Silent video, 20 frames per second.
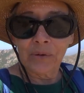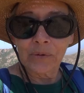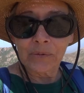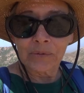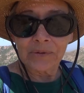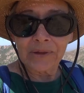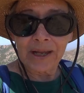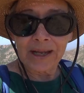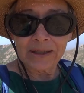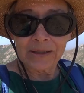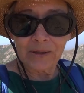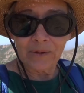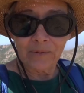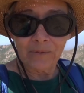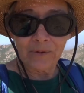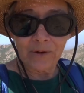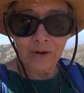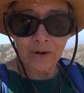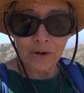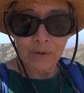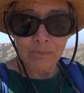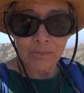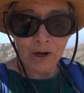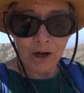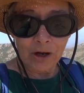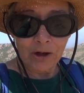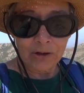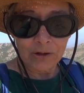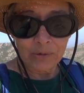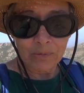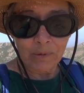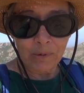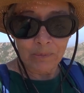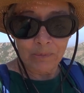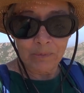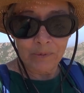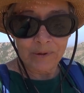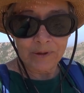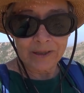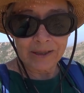thank you very much for
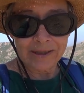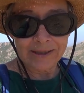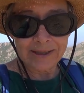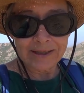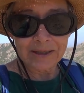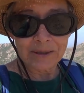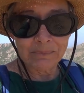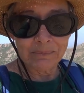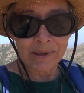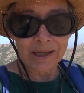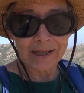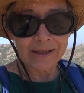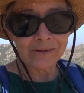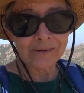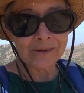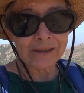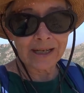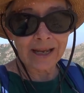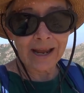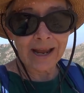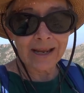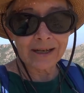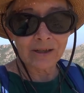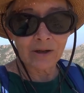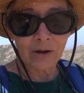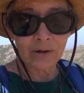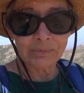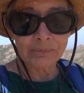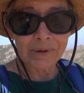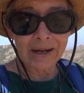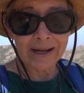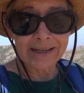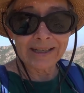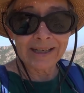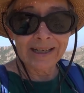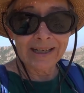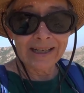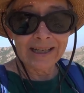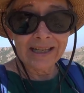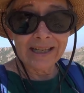putting this metal tag on my
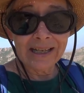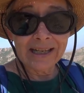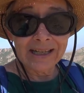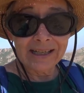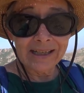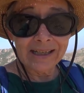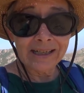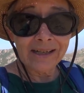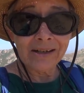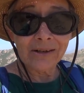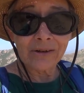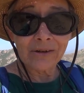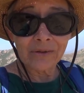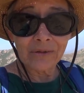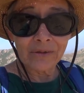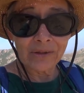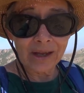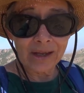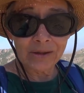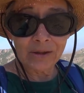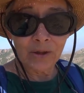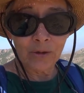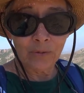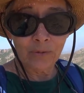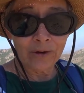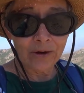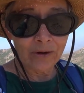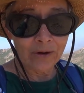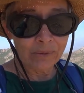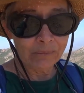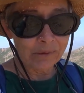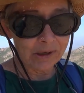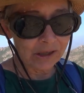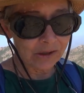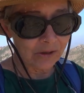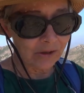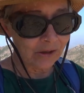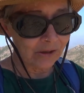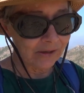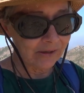ear. Thank you very
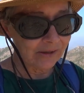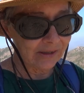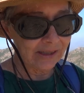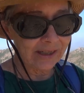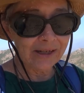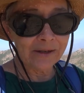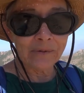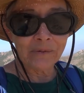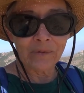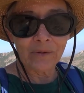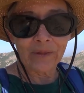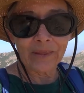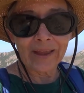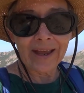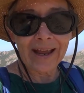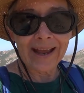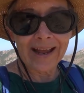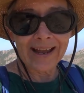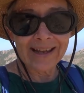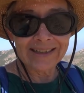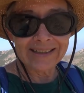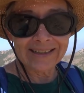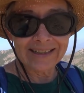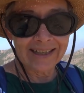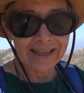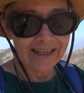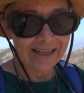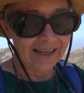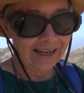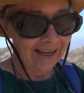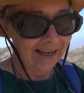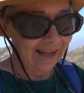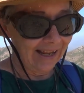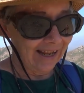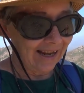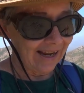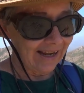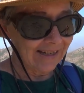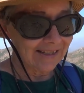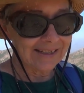much indeed for that.
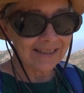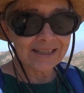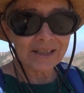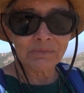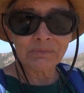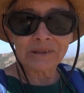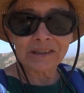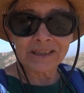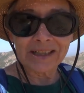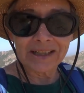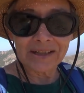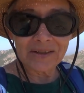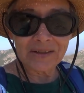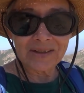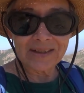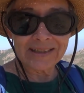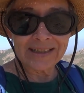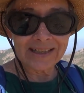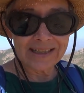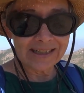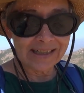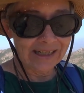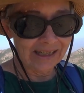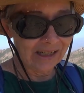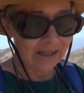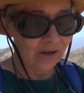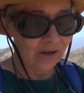And someone else said,